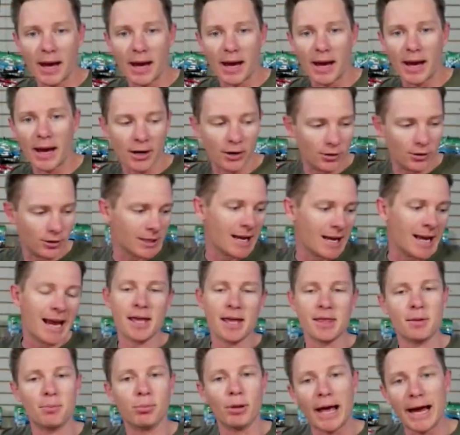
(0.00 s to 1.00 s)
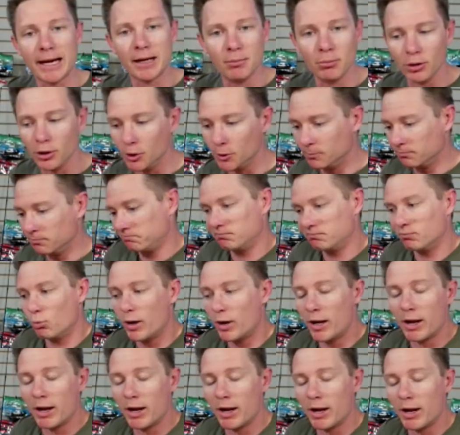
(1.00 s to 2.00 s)
patterns, and then black and blue.
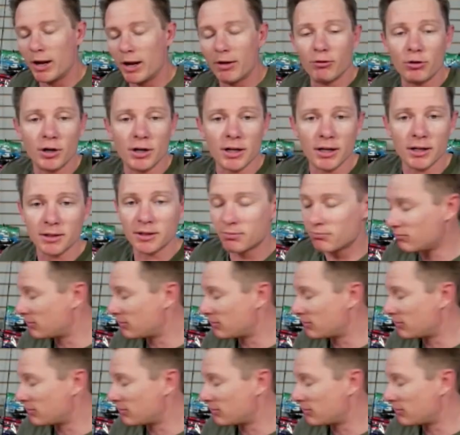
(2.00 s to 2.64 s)
Where it is,